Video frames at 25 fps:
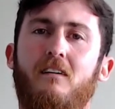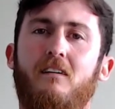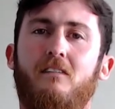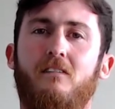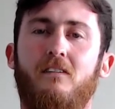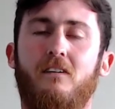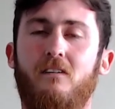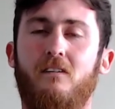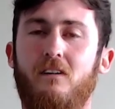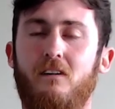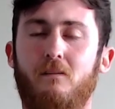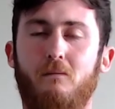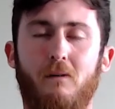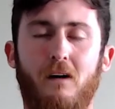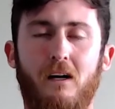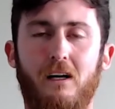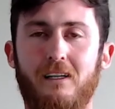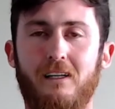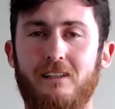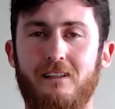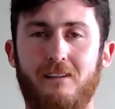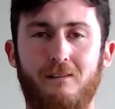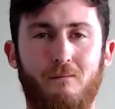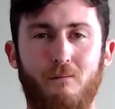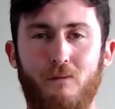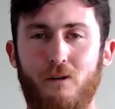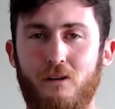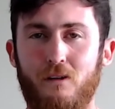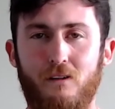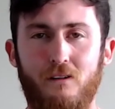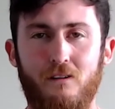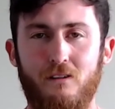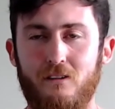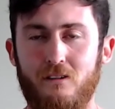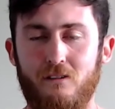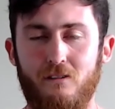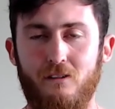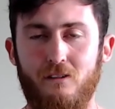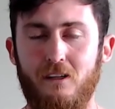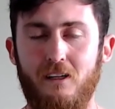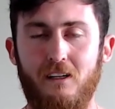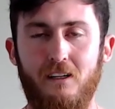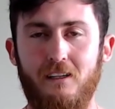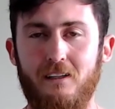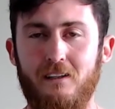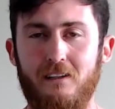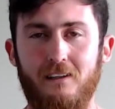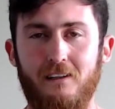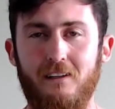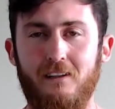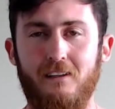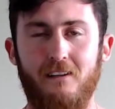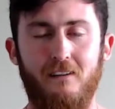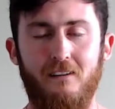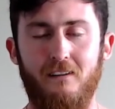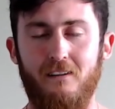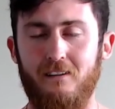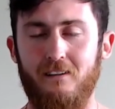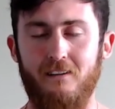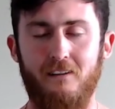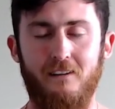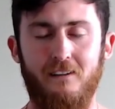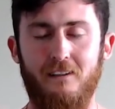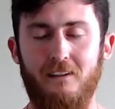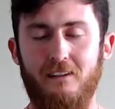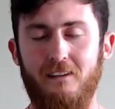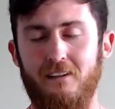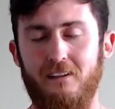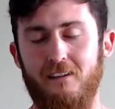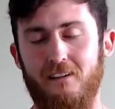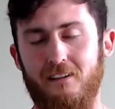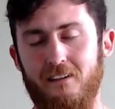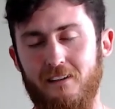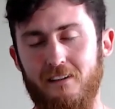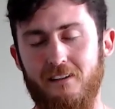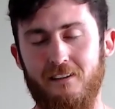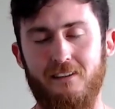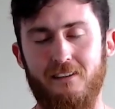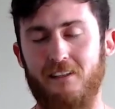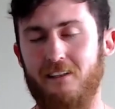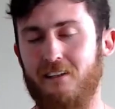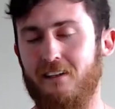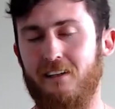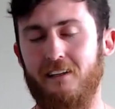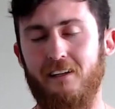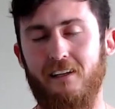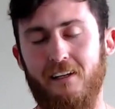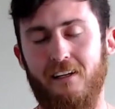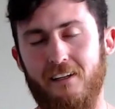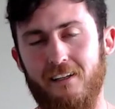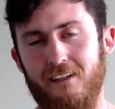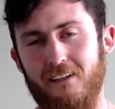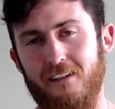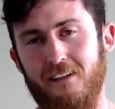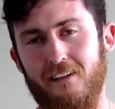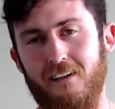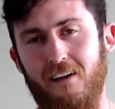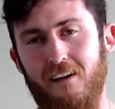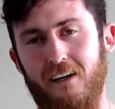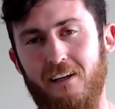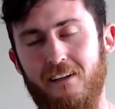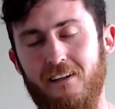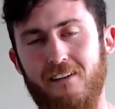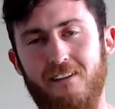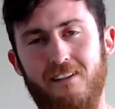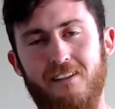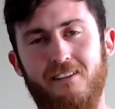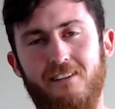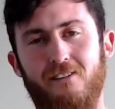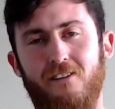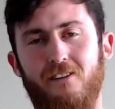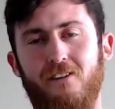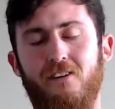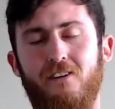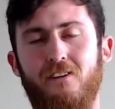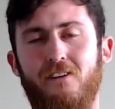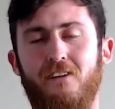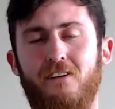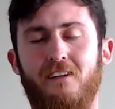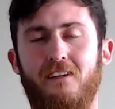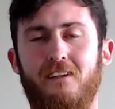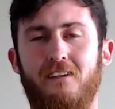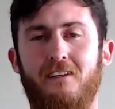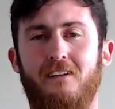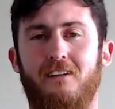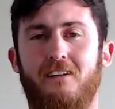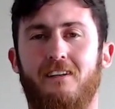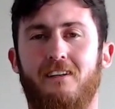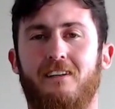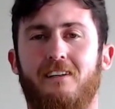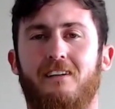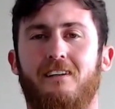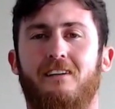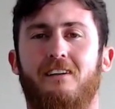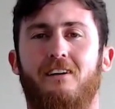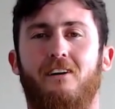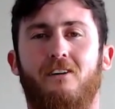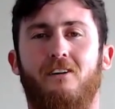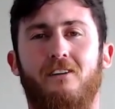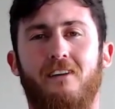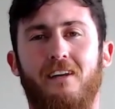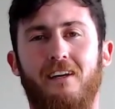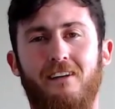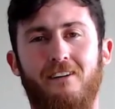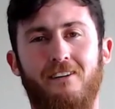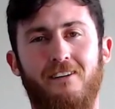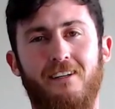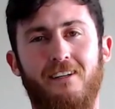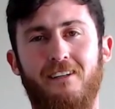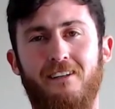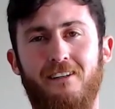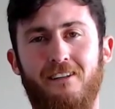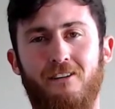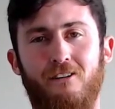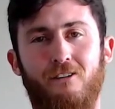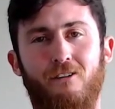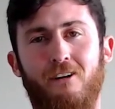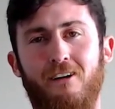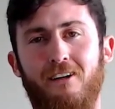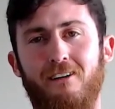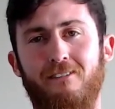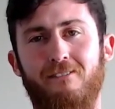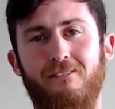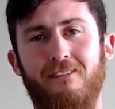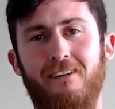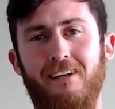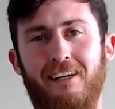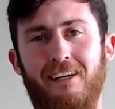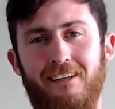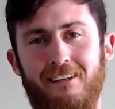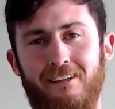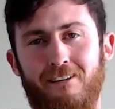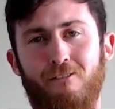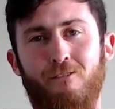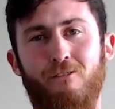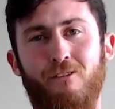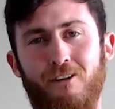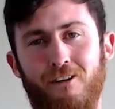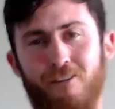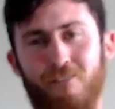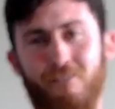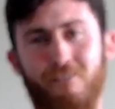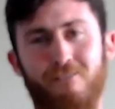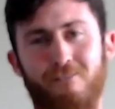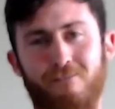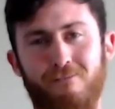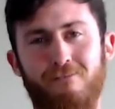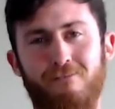If you want to buy some merch or anything, it's in the link. I just want you to know that you can do it, and you will.